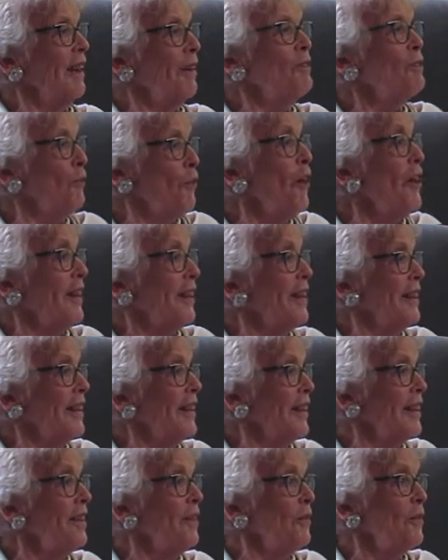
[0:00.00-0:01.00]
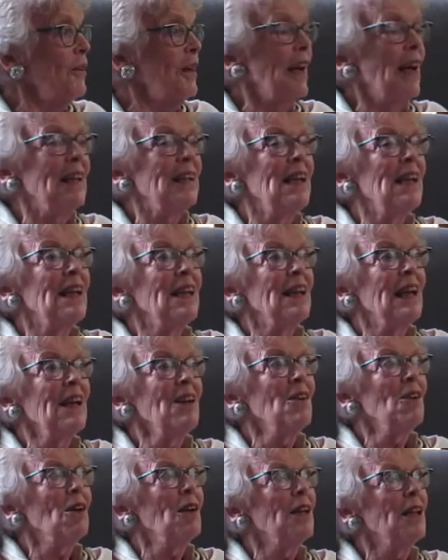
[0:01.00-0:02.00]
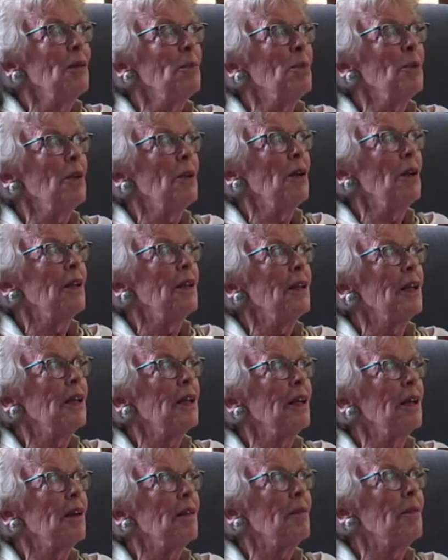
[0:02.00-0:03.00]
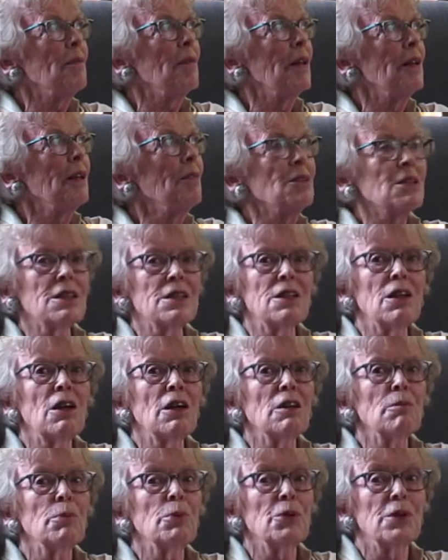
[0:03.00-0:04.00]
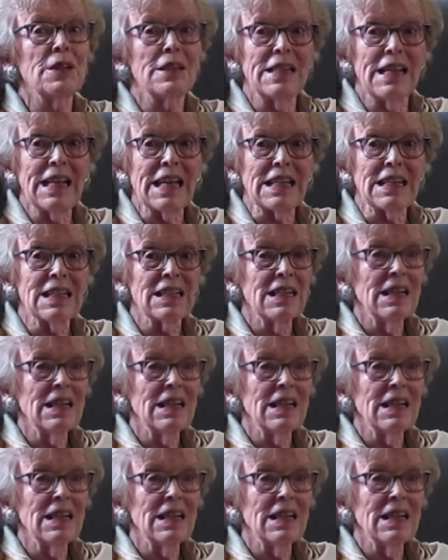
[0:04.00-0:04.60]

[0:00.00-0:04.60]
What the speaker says: fun, you know. And then later on, they put on I think it was the Song of Bernadette,